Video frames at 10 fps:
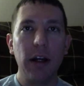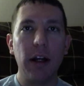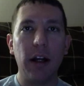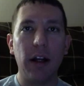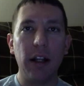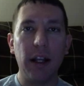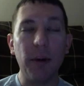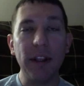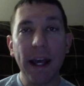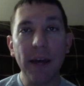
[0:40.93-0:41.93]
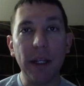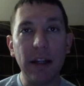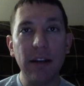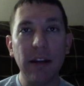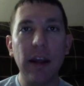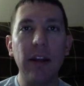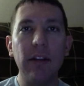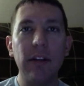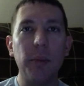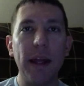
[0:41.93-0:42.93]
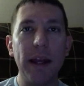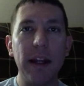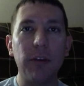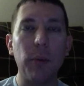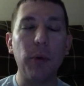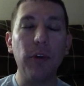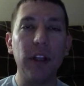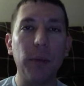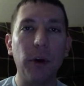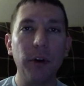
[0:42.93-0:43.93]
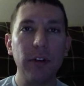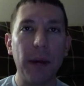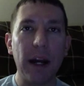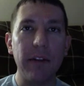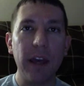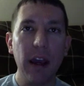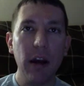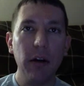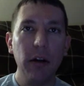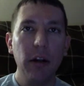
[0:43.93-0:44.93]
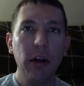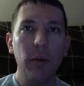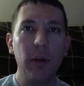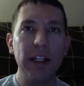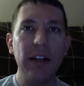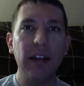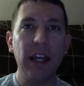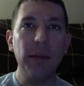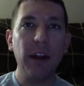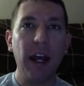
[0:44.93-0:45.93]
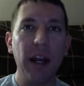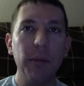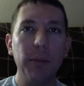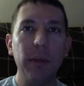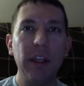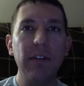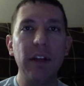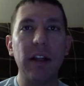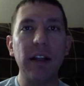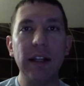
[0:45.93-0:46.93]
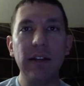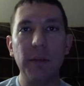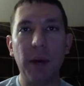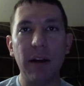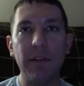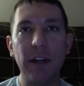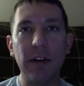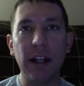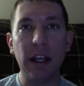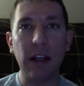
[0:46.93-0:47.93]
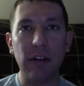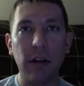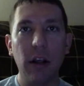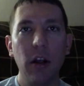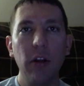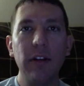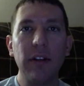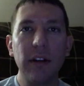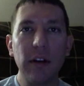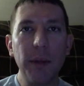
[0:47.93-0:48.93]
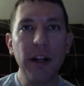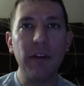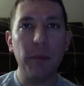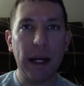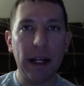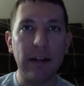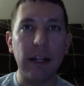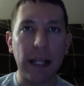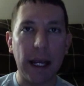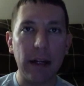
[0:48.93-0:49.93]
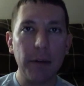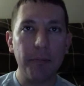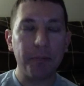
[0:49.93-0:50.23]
And what that means is the blade is removing the most amount of hair while at the same time giving the least amount of irritation. So it's a little bit of a balancing act.